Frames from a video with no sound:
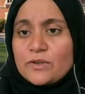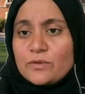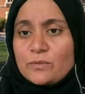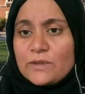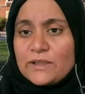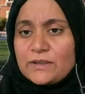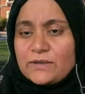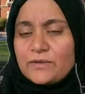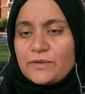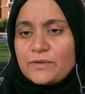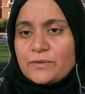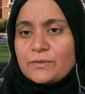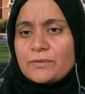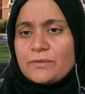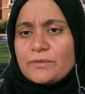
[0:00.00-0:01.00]
read
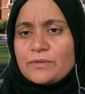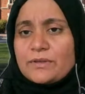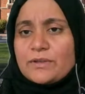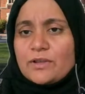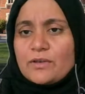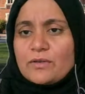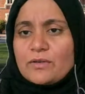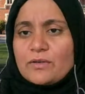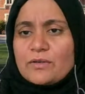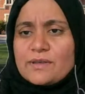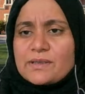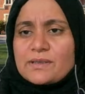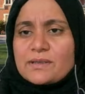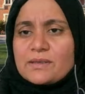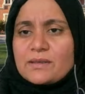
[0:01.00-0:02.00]
through
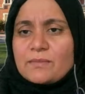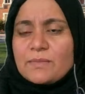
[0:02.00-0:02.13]
those,